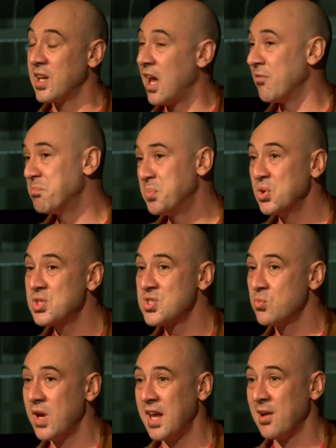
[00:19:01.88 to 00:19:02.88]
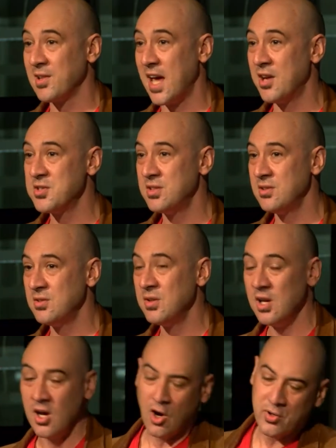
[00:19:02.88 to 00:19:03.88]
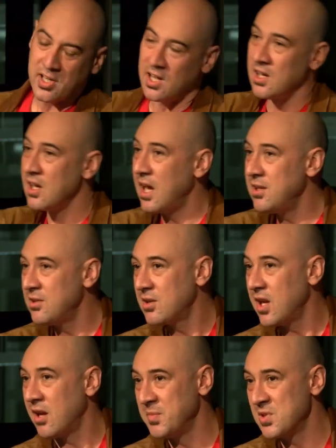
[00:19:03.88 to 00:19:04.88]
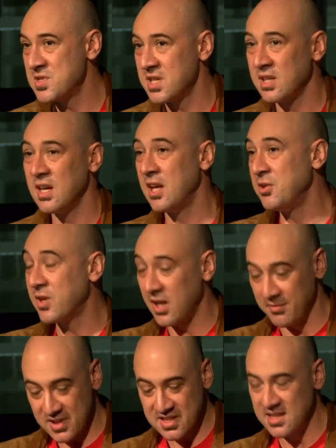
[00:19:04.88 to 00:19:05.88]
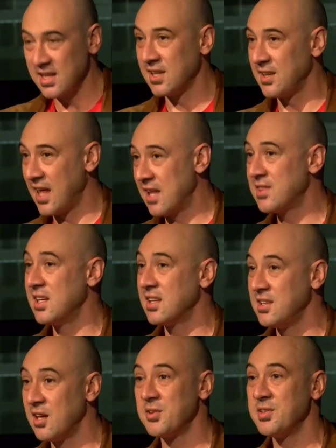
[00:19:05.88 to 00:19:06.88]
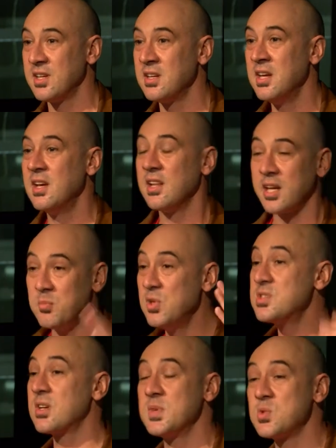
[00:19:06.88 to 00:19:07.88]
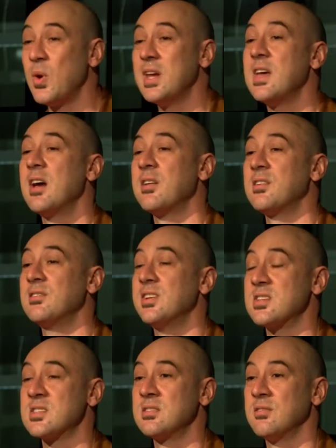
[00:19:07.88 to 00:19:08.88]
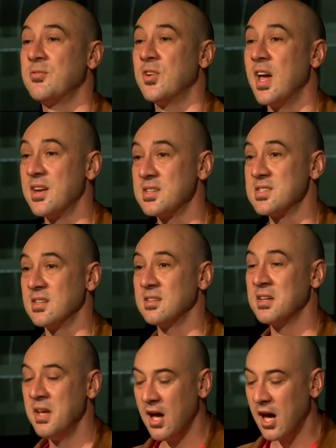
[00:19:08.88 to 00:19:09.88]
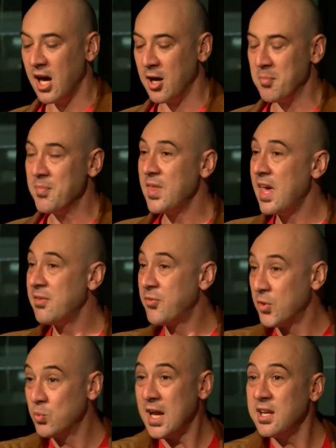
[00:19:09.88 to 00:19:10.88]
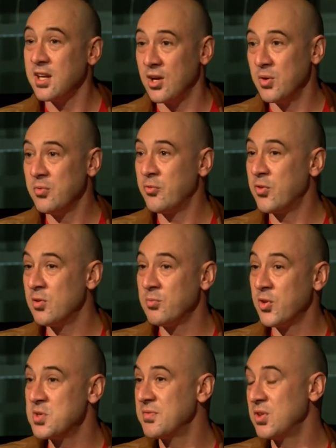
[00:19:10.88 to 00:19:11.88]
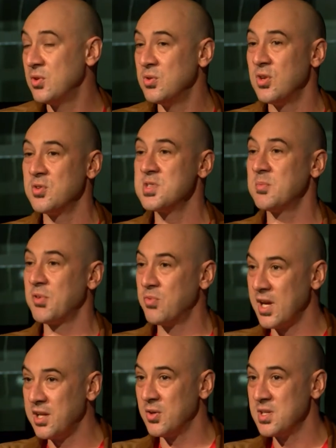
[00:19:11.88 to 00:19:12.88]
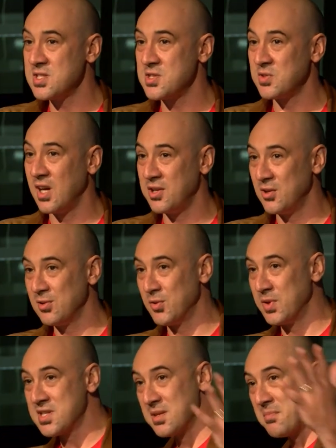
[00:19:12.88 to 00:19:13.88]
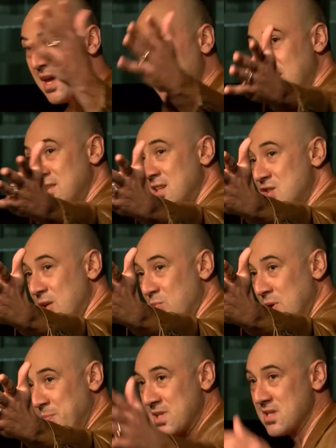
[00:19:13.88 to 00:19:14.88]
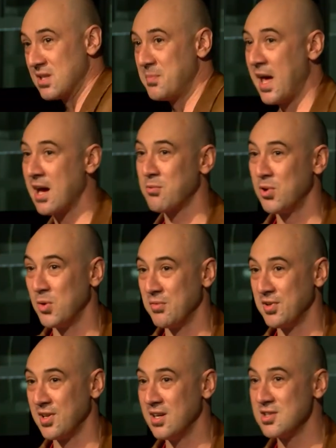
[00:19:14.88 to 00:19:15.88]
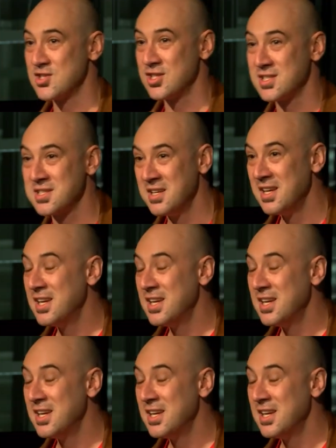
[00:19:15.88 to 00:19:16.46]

could have books read out loud to you. Oh, yeah, and you could have music, and you could have this thing and that thing and the other thing. Like, music was way down on the list for Edison. Um, and for radio, for those of you who know some of radio history, I know Larissa Mann, DJ Ripley, is in the back row over there, and she's,